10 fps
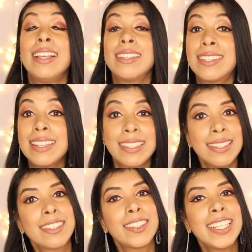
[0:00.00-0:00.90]

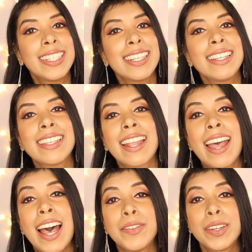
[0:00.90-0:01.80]
Season's greetings, and
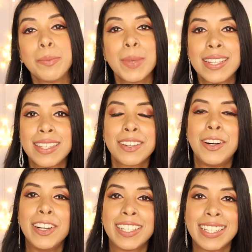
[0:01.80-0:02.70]
have an amazing
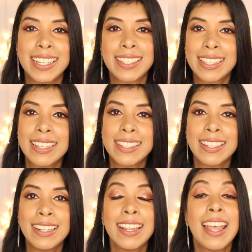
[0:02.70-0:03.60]
holiday
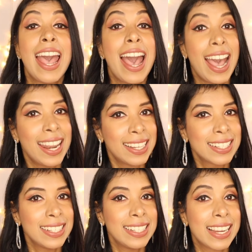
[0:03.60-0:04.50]
season. And
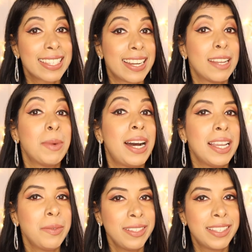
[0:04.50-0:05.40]
until next time,
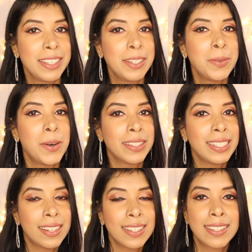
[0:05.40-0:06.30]
I will see you on
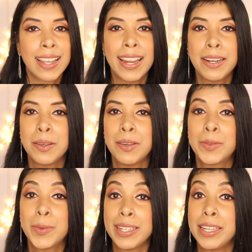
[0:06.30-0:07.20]
the other side
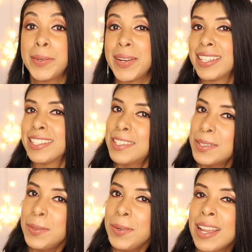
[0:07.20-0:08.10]
of
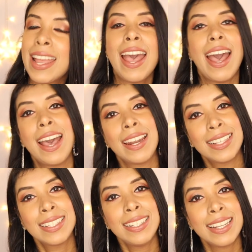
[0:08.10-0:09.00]
2022. And
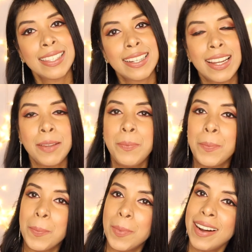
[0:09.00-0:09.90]
until next
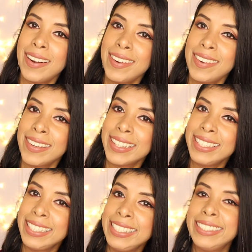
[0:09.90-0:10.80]
time,
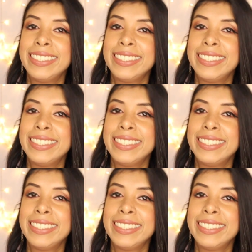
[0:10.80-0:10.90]
bye.